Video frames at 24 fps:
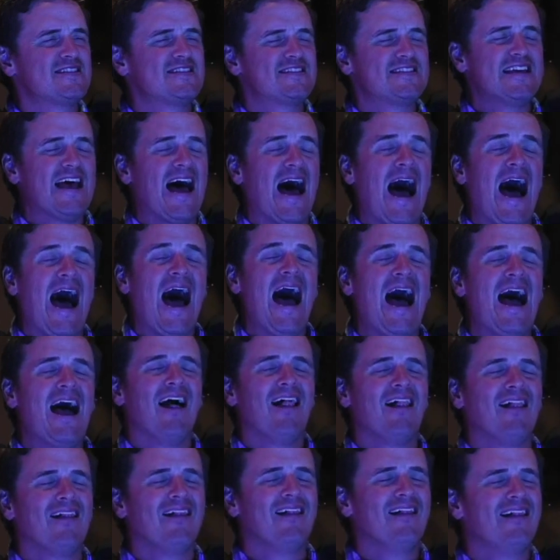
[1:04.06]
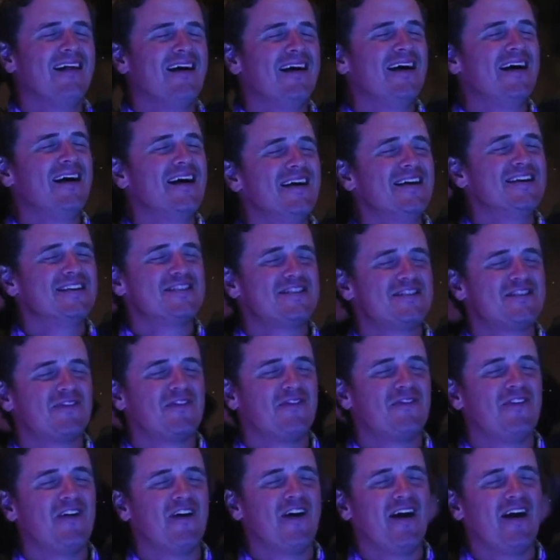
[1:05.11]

and the honor for what he's done. In